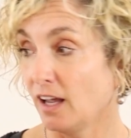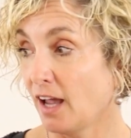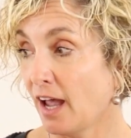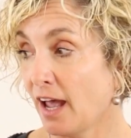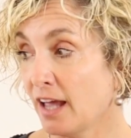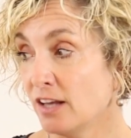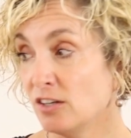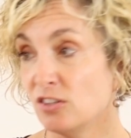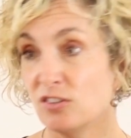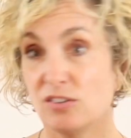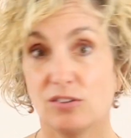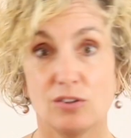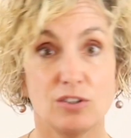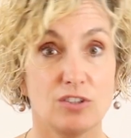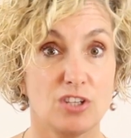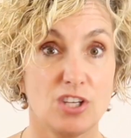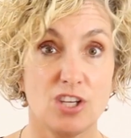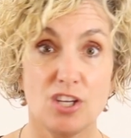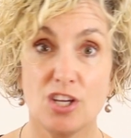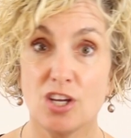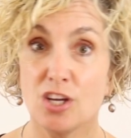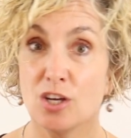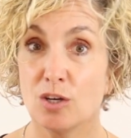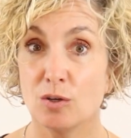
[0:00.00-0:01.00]
and
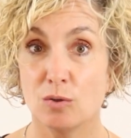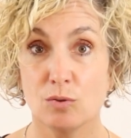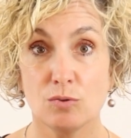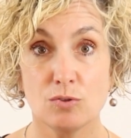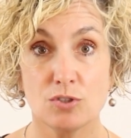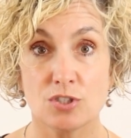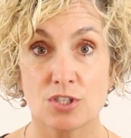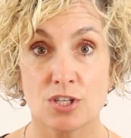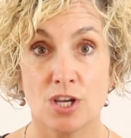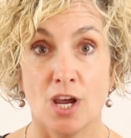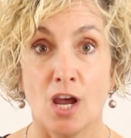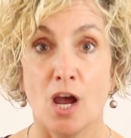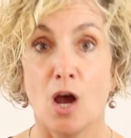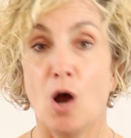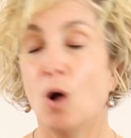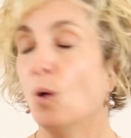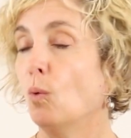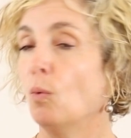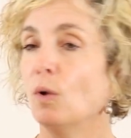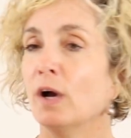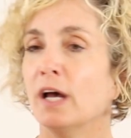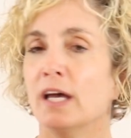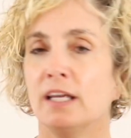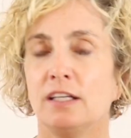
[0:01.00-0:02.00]
cute
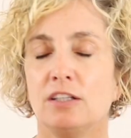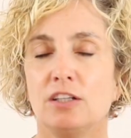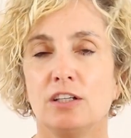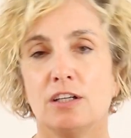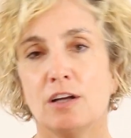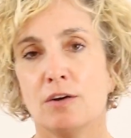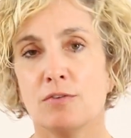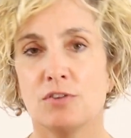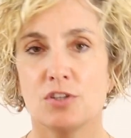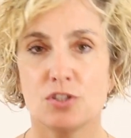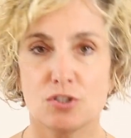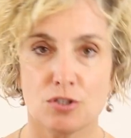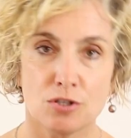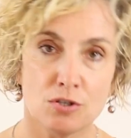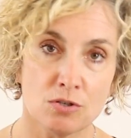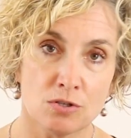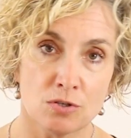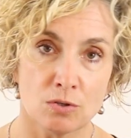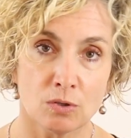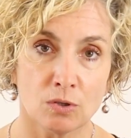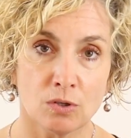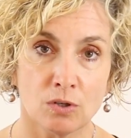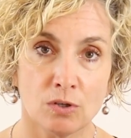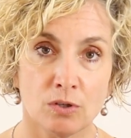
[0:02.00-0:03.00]
when, the
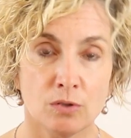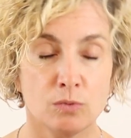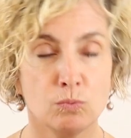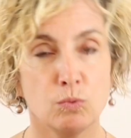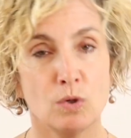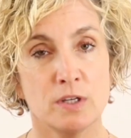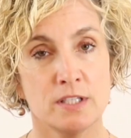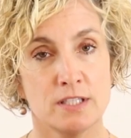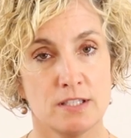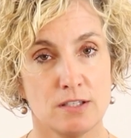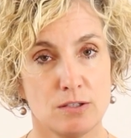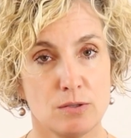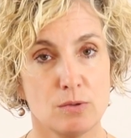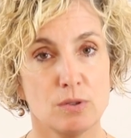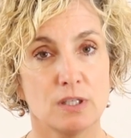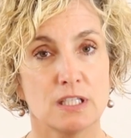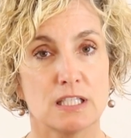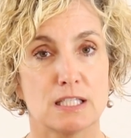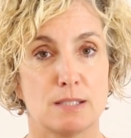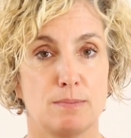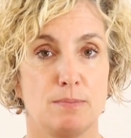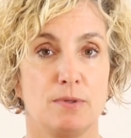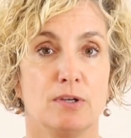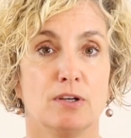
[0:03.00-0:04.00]
2-year-old wants to
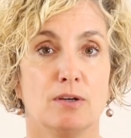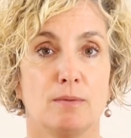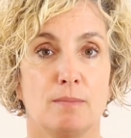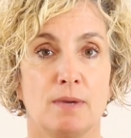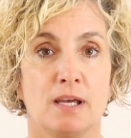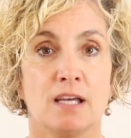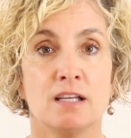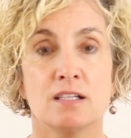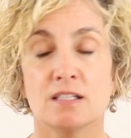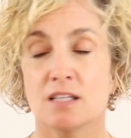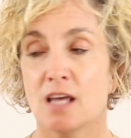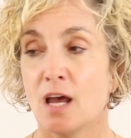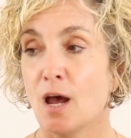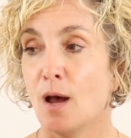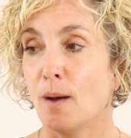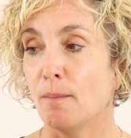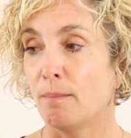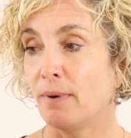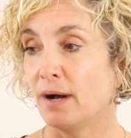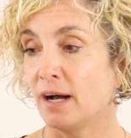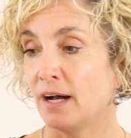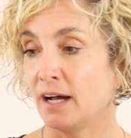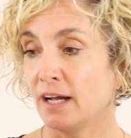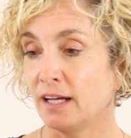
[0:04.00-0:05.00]
experiment
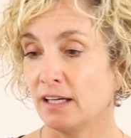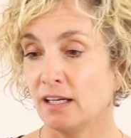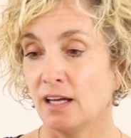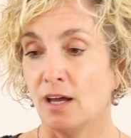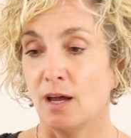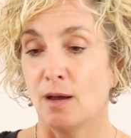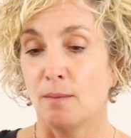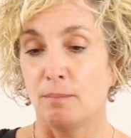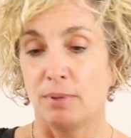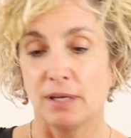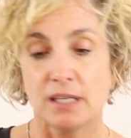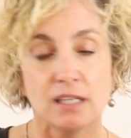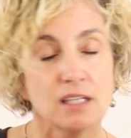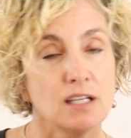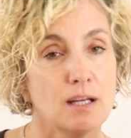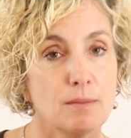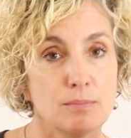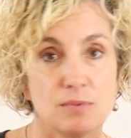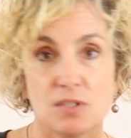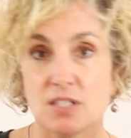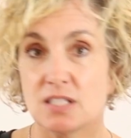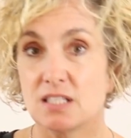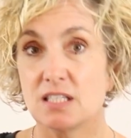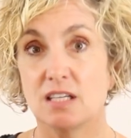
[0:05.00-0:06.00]
by picking
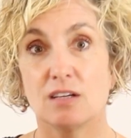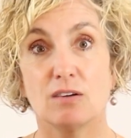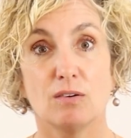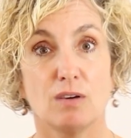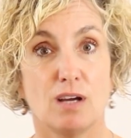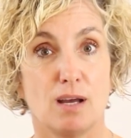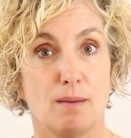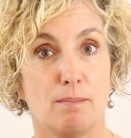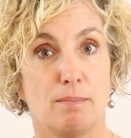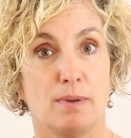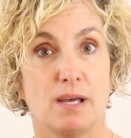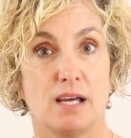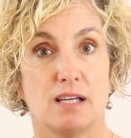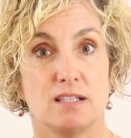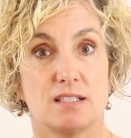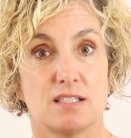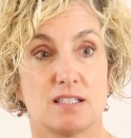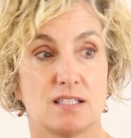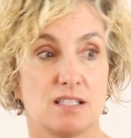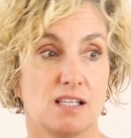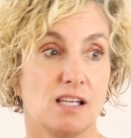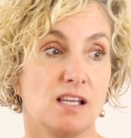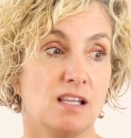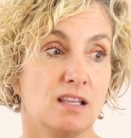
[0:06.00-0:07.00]
up the cigarette
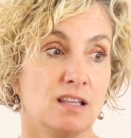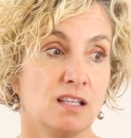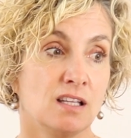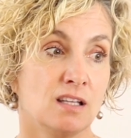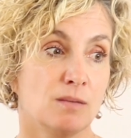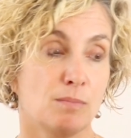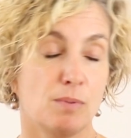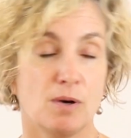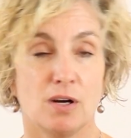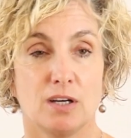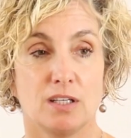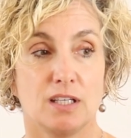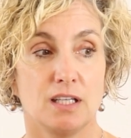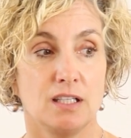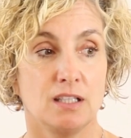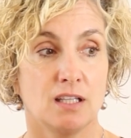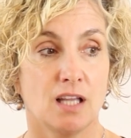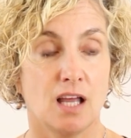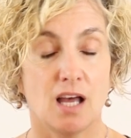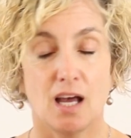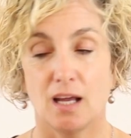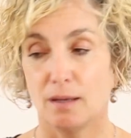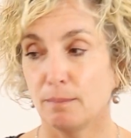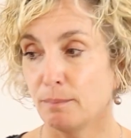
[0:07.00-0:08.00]
butts in the parking
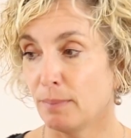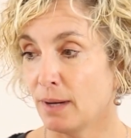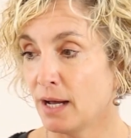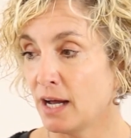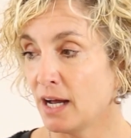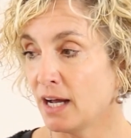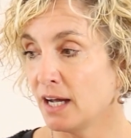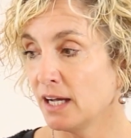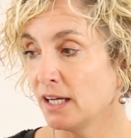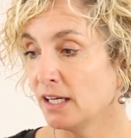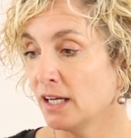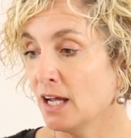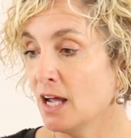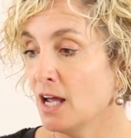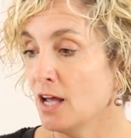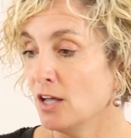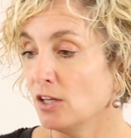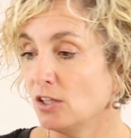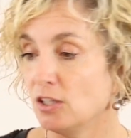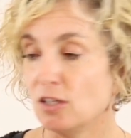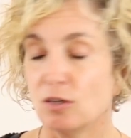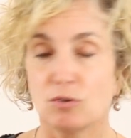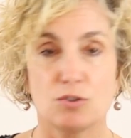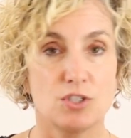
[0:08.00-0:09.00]
lot, by,
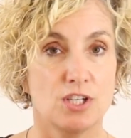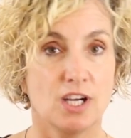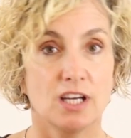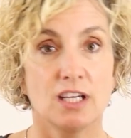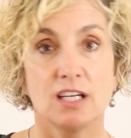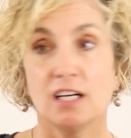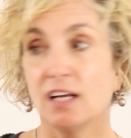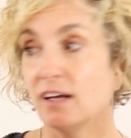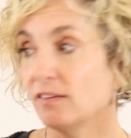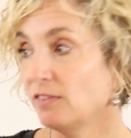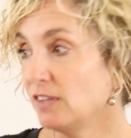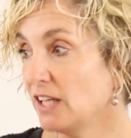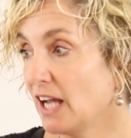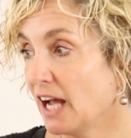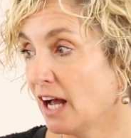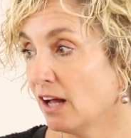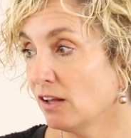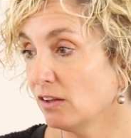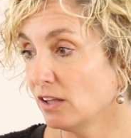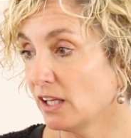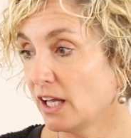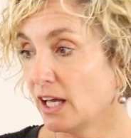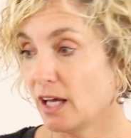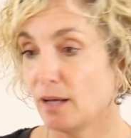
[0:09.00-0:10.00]
checking out the
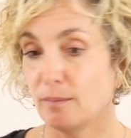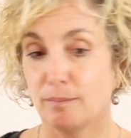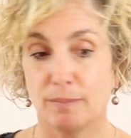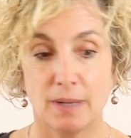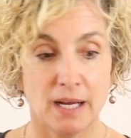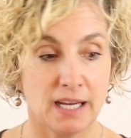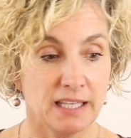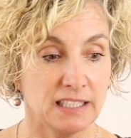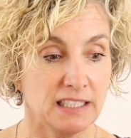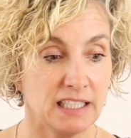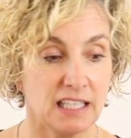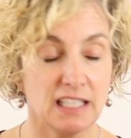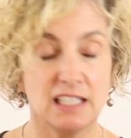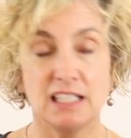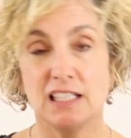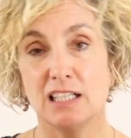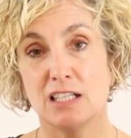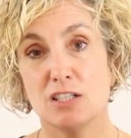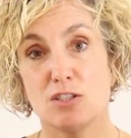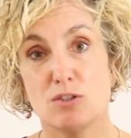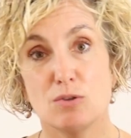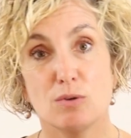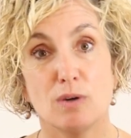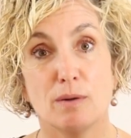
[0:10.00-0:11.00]
outlet, by getting
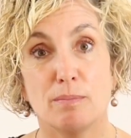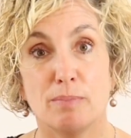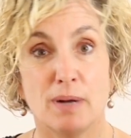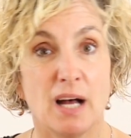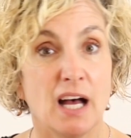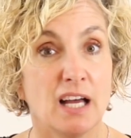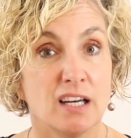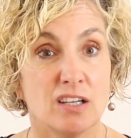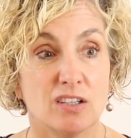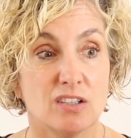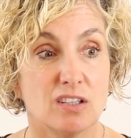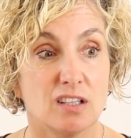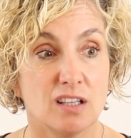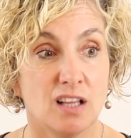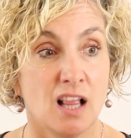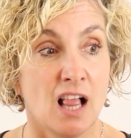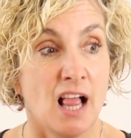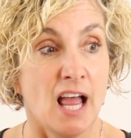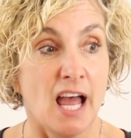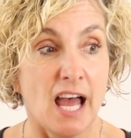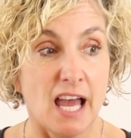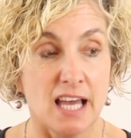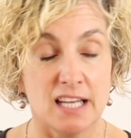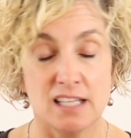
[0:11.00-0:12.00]
into a puddle
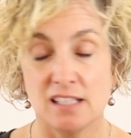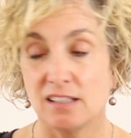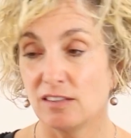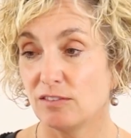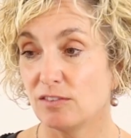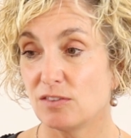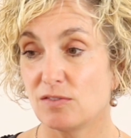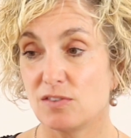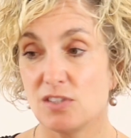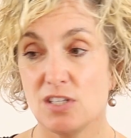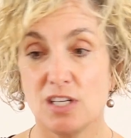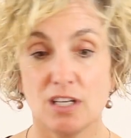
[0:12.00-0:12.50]
and,